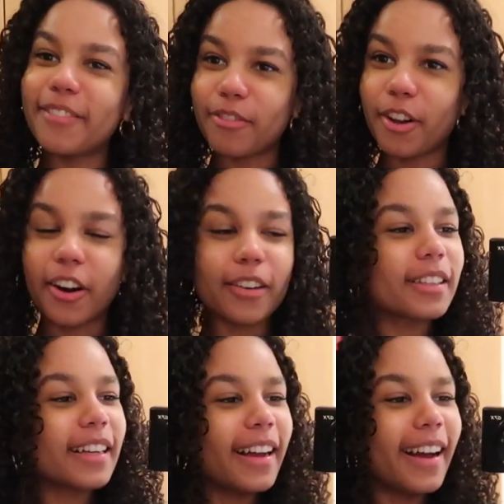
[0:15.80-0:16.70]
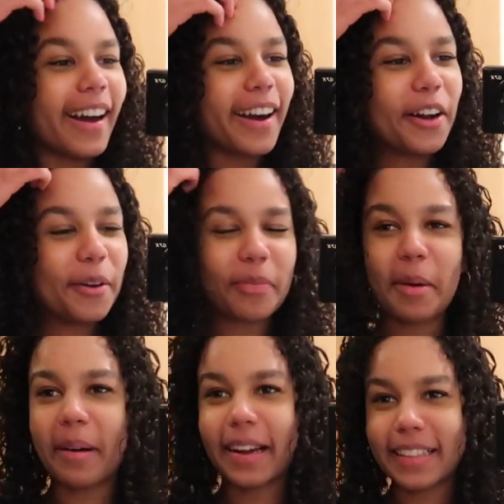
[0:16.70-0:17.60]
vlog. Um,
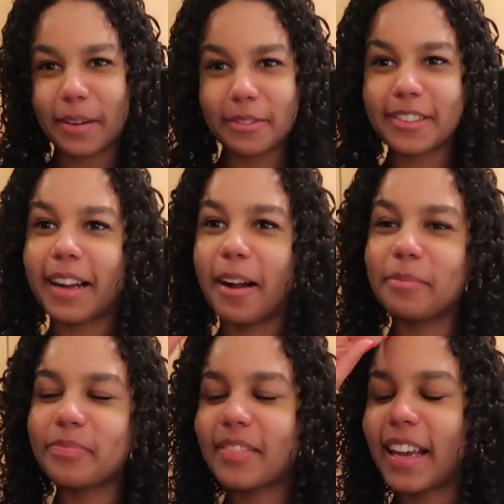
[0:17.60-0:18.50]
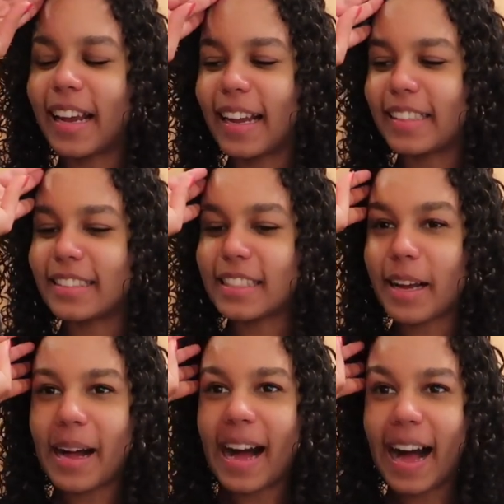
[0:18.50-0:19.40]
I'm back in Amsterdam and
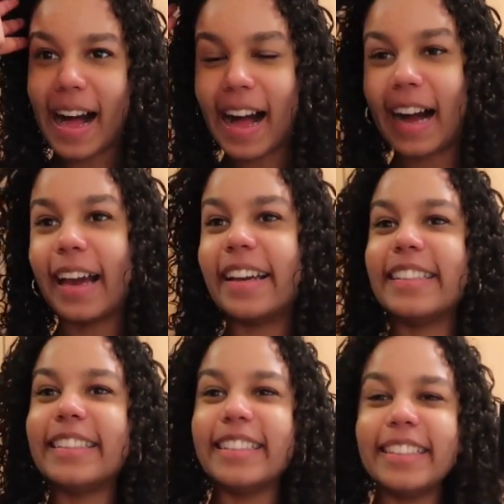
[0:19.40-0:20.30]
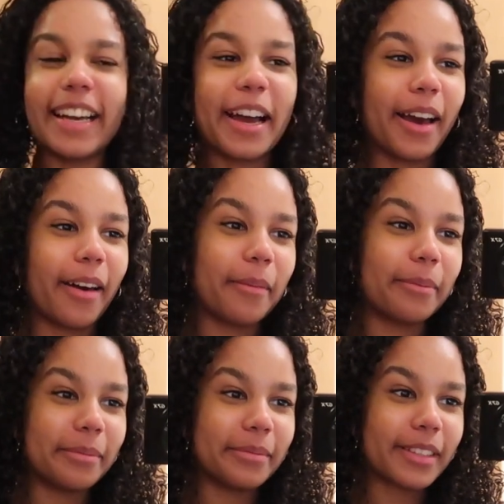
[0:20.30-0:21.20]
I
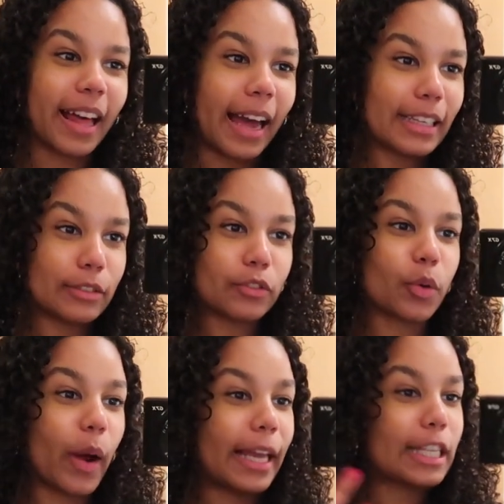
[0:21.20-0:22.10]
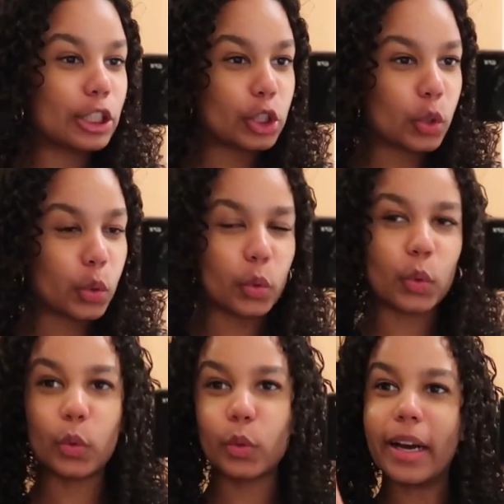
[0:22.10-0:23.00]
am kind of trying
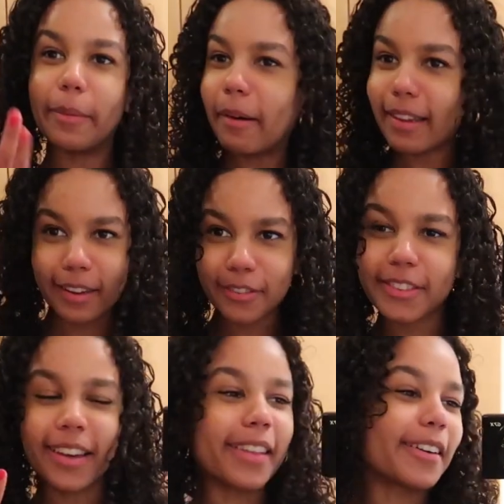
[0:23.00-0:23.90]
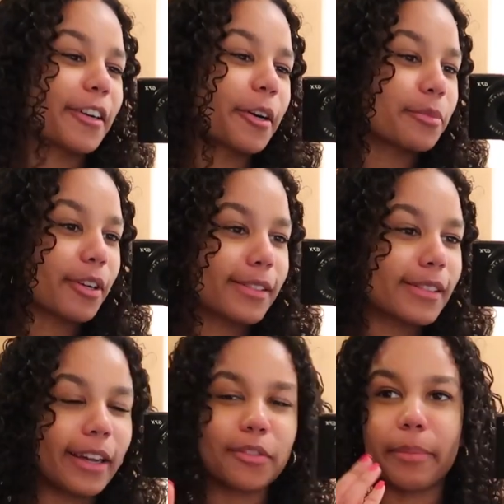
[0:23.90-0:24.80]
to get my life together. I'm trying
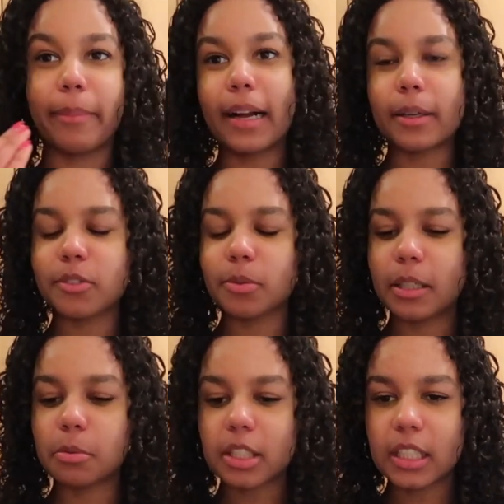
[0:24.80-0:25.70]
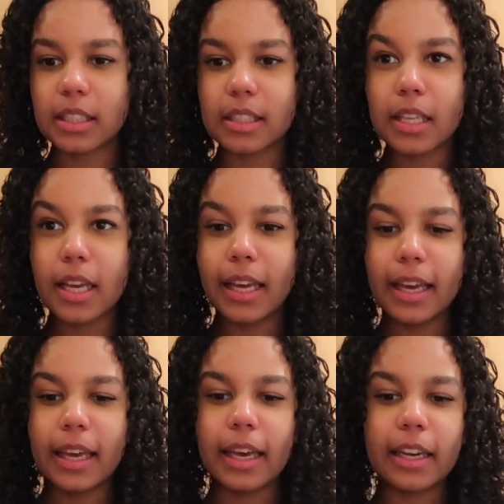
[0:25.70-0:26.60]
to kind of get back into my routines
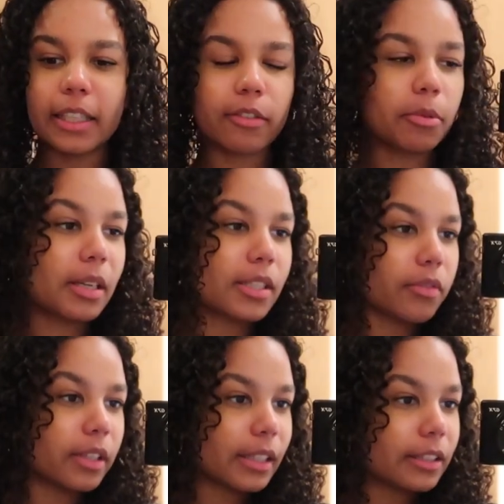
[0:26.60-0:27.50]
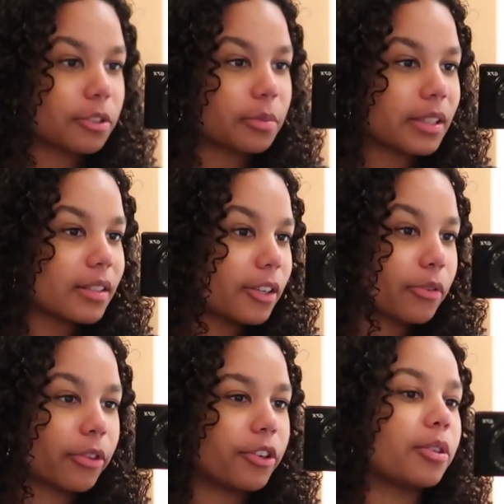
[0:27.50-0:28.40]
and giving myself like a little reset
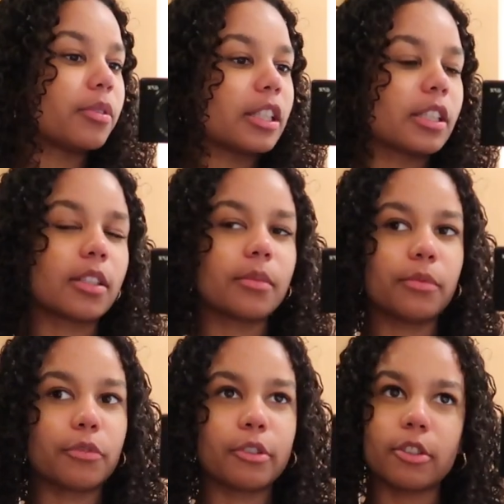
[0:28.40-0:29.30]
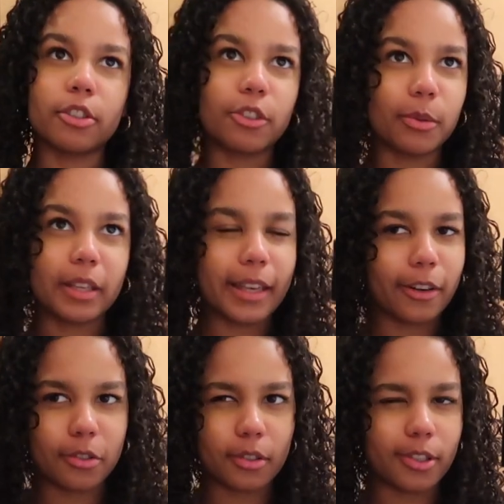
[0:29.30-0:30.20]
for the new year for uni
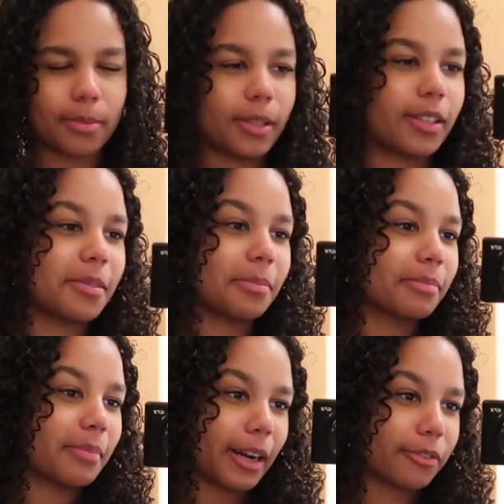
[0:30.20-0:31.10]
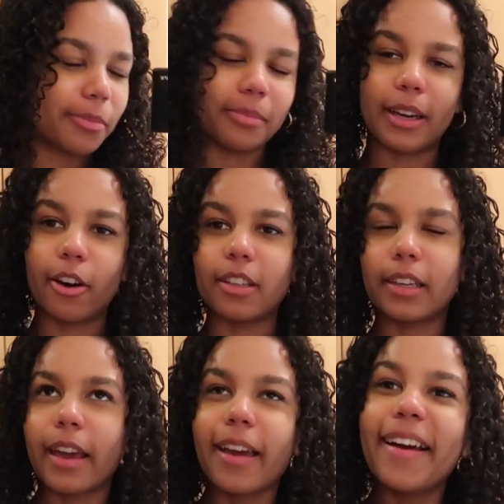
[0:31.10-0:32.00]
and also just because I'm back from my holiday.